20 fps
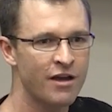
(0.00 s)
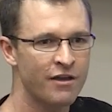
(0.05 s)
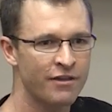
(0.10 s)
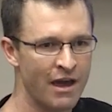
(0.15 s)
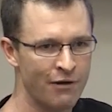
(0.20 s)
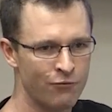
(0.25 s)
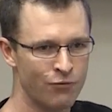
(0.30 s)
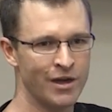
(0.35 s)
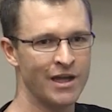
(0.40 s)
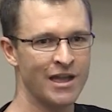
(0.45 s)

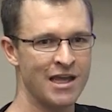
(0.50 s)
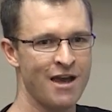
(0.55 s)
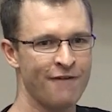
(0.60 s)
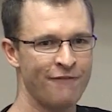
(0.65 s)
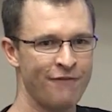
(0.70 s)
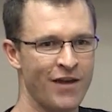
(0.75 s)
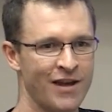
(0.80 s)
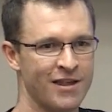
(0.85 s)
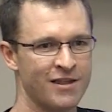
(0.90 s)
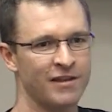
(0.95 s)
that really
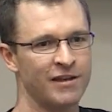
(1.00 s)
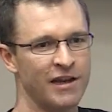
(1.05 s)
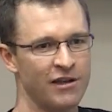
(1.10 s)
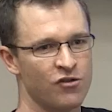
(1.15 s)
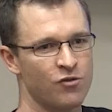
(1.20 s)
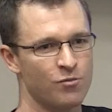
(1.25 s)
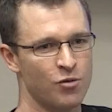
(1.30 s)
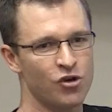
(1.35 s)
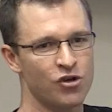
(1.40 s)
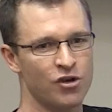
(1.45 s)
affects the
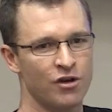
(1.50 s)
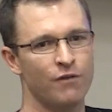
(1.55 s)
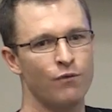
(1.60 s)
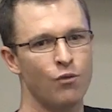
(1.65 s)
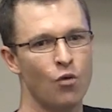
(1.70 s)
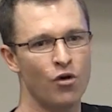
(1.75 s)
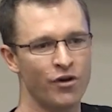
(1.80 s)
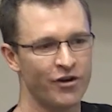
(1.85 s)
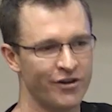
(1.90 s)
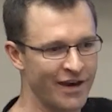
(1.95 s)
distribution of
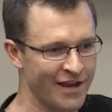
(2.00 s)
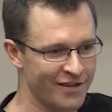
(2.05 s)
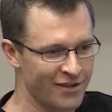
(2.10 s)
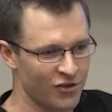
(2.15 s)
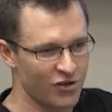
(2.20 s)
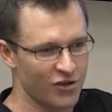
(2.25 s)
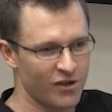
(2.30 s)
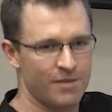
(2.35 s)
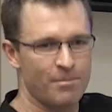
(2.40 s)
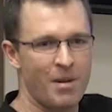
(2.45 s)
water. It
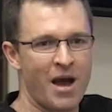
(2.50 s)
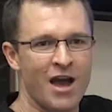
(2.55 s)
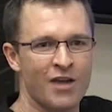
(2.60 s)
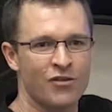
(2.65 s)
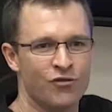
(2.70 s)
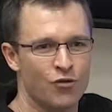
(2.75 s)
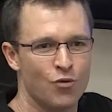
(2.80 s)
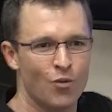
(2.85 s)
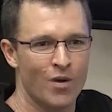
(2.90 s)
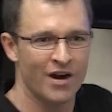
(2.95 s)
doesn't just
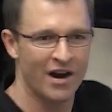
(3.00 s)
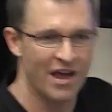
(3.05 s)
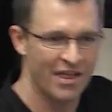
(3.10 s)
pass through one